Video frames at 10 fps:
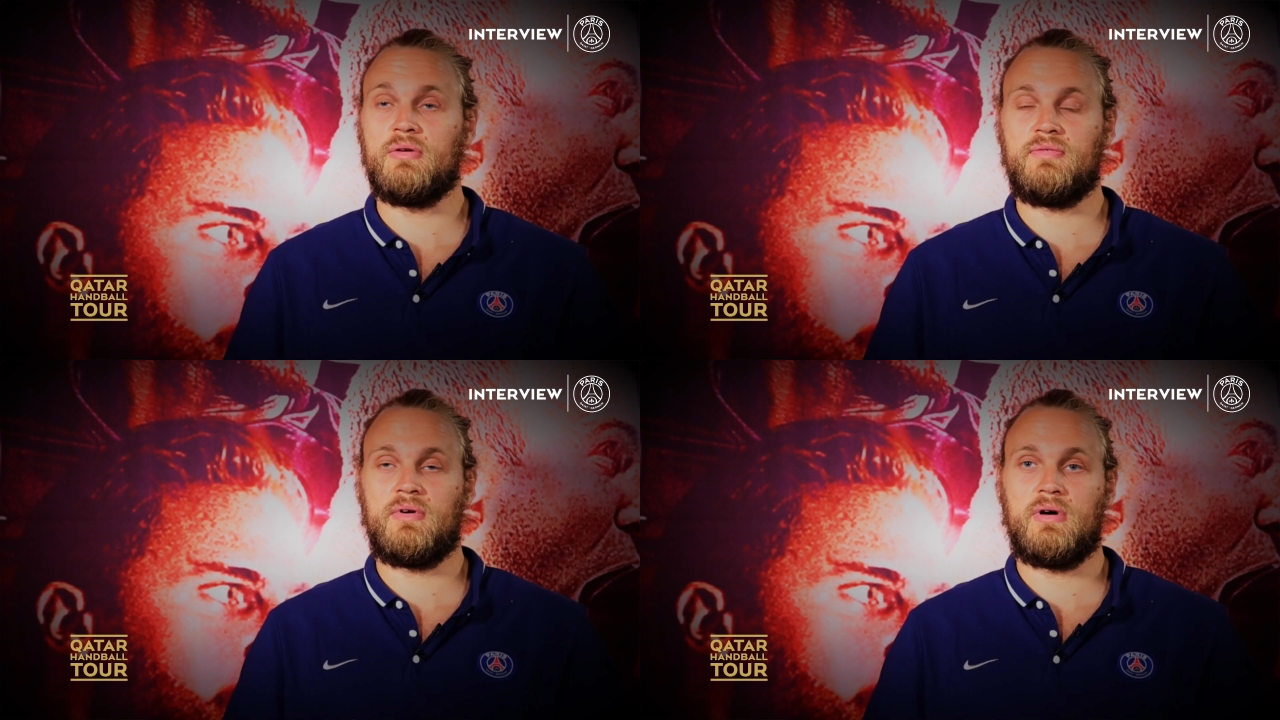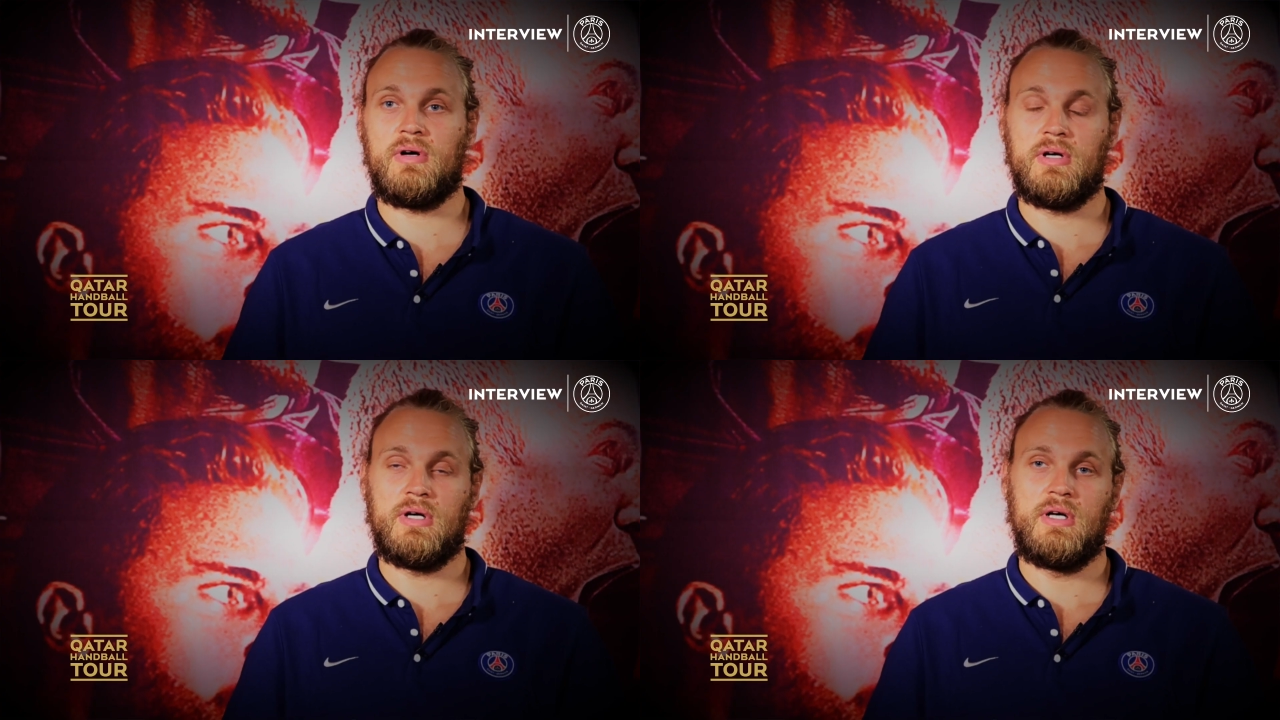good
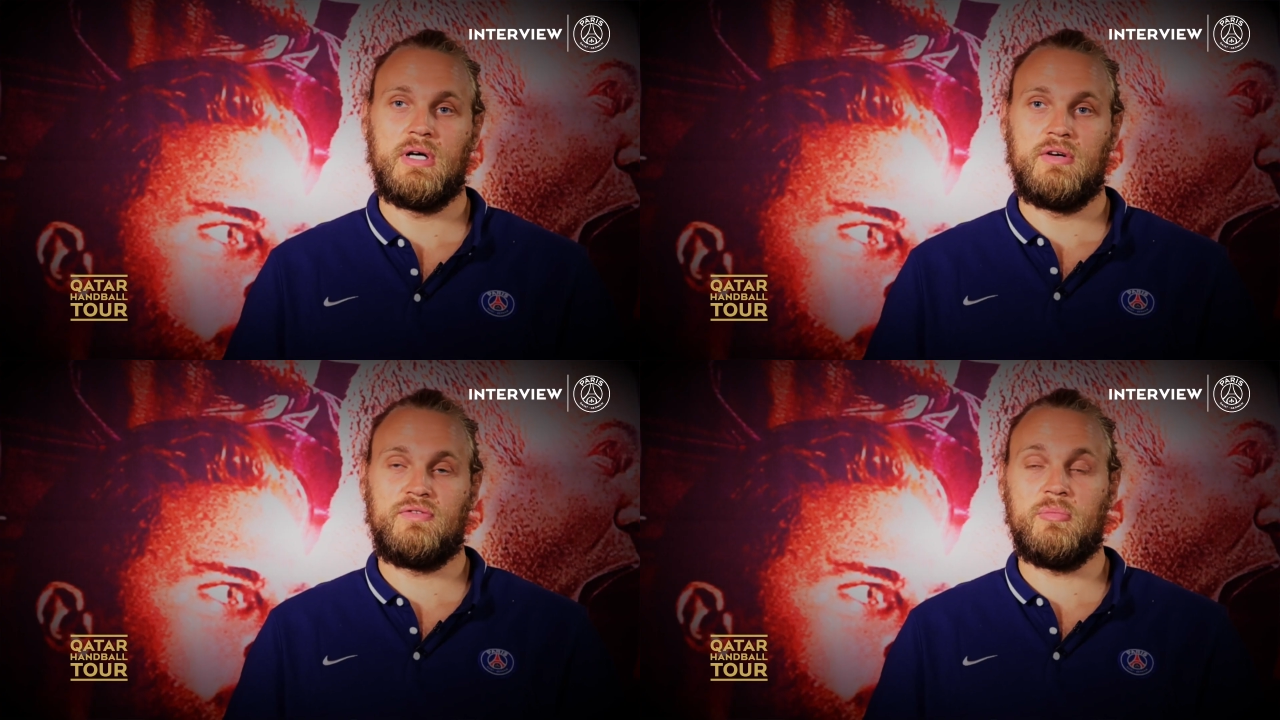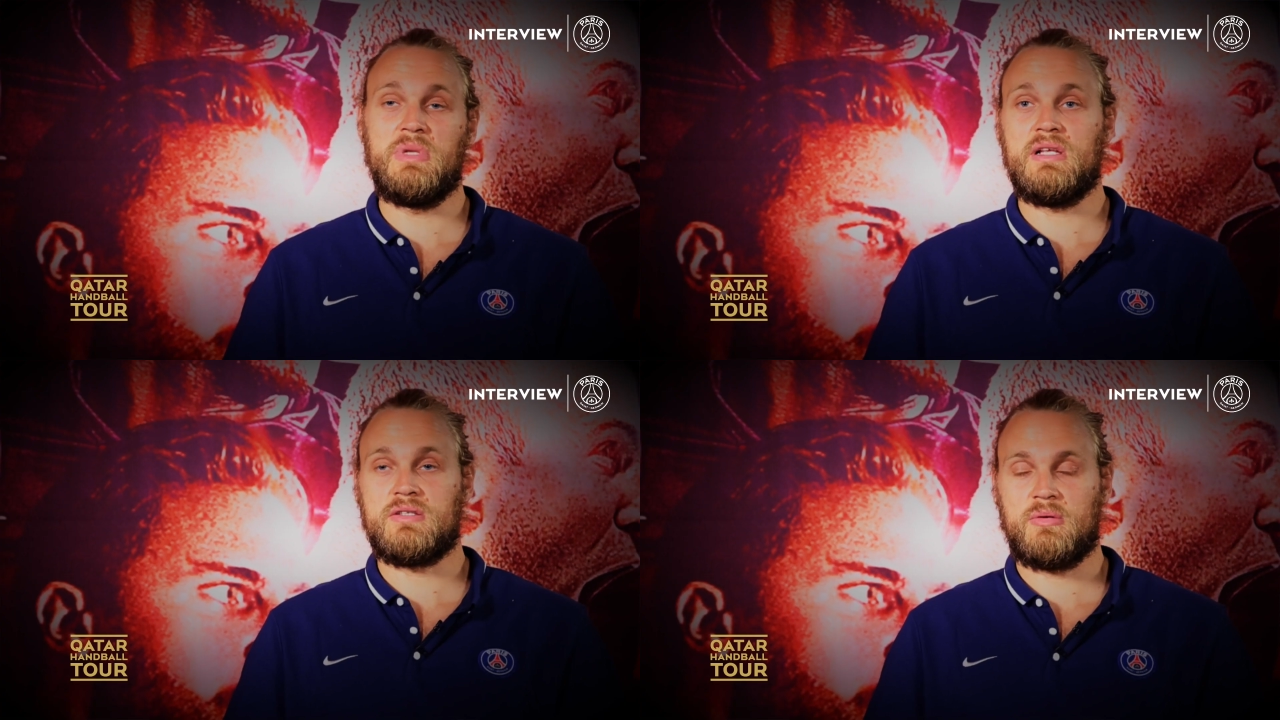for
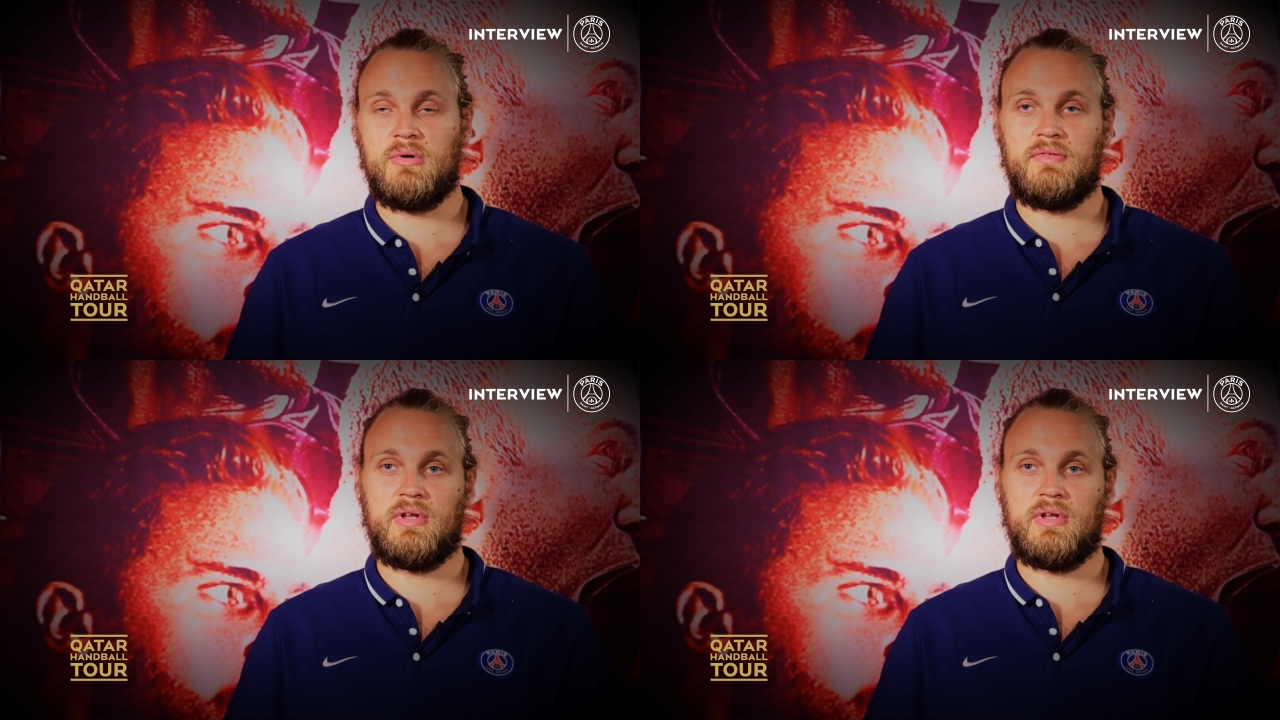me and some of